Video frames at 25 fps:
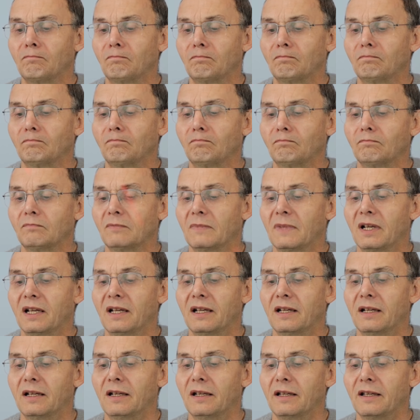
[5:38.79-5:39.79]

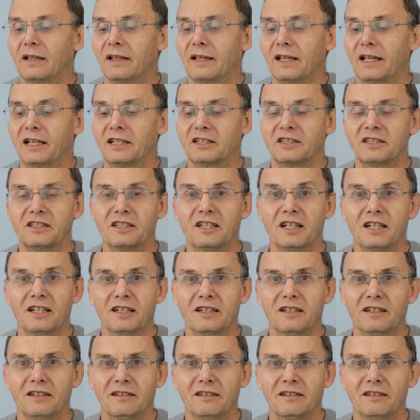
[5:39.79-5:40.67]
that's done.